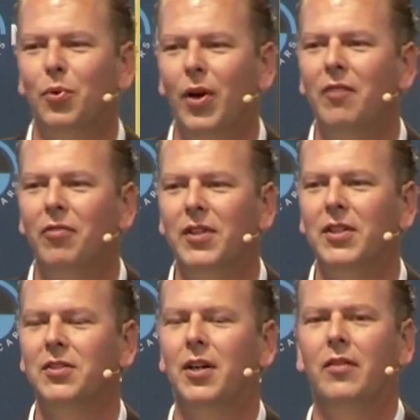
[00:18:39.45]
brake for the
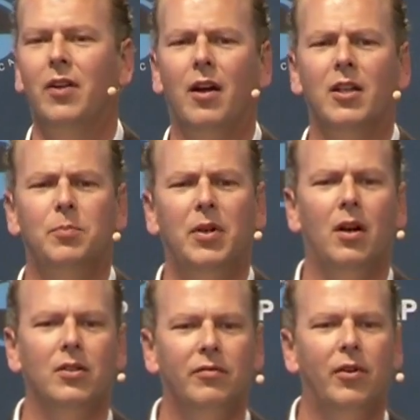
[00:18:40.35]
stationary targets
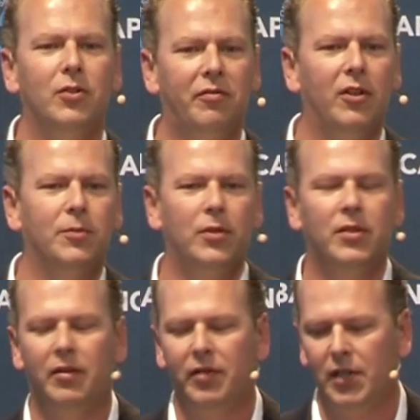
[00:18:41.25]
because of also false
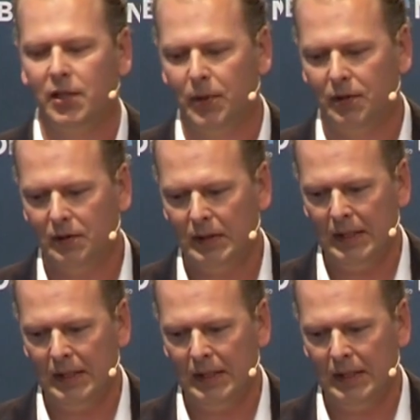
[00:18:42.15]
positive assessments.